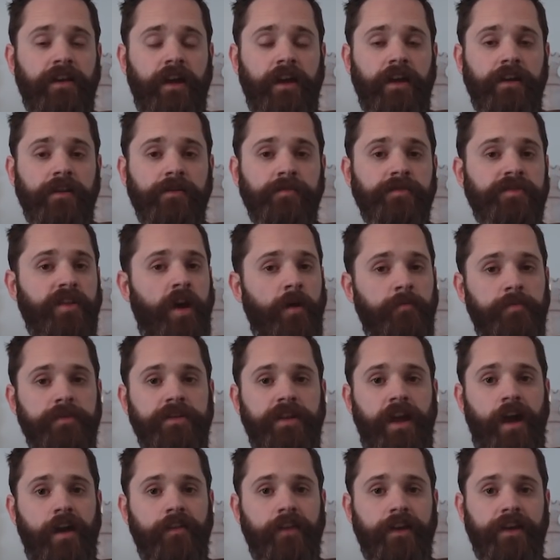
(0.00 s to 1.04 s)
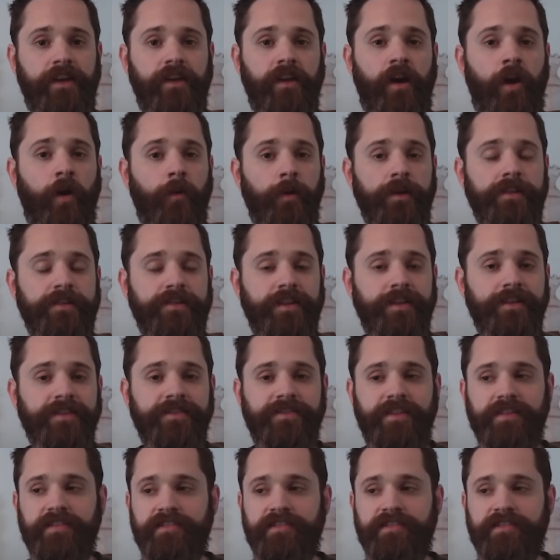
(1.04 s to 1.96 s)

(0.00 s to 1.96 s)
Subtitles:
He was up and down like he always is.